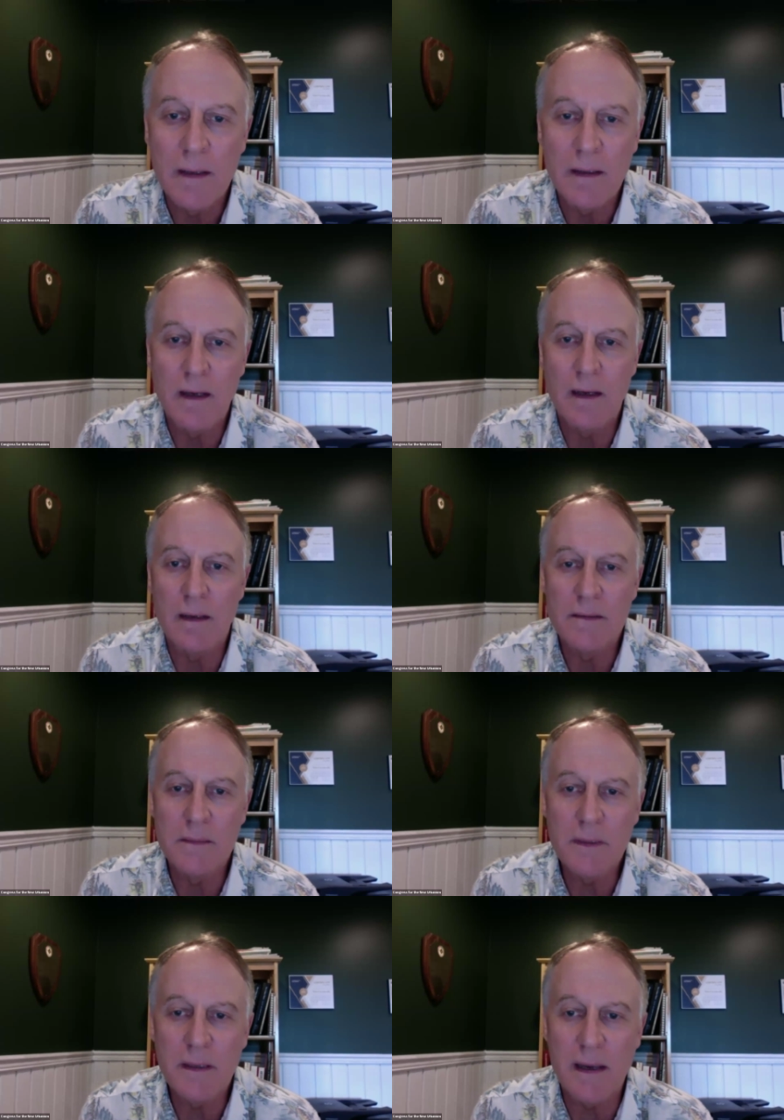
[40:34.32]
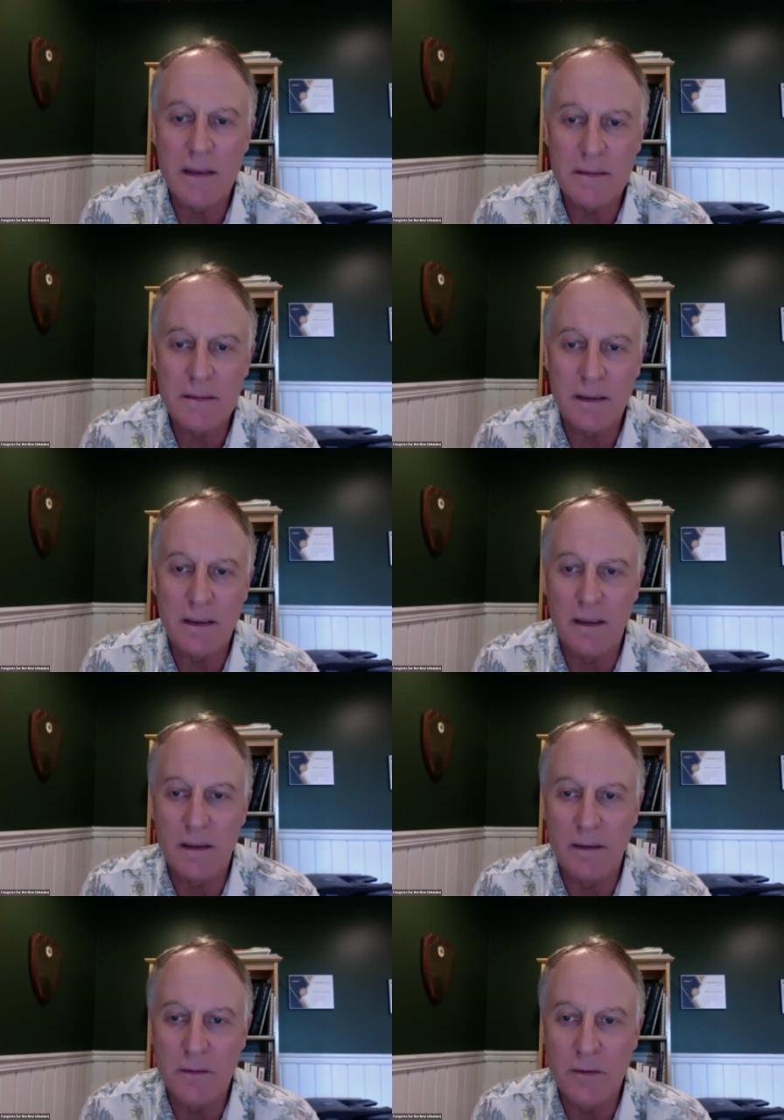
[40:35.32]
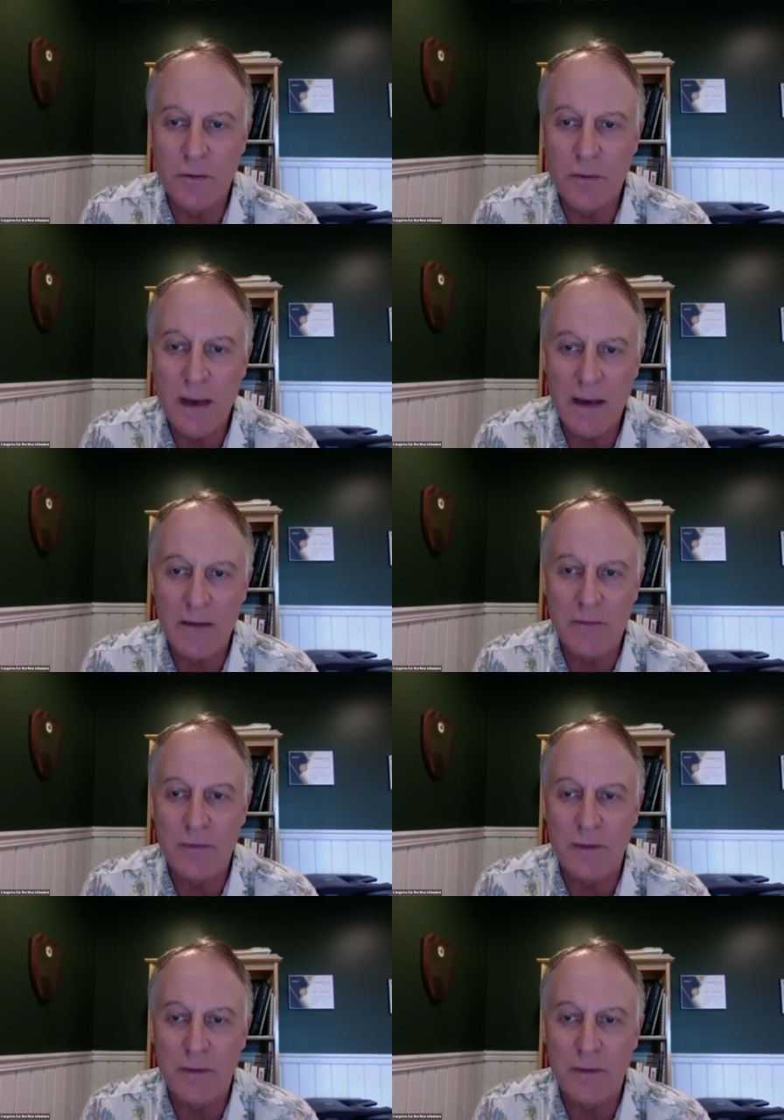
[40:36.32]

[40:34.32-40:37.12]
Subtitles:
Somebody asks, do you have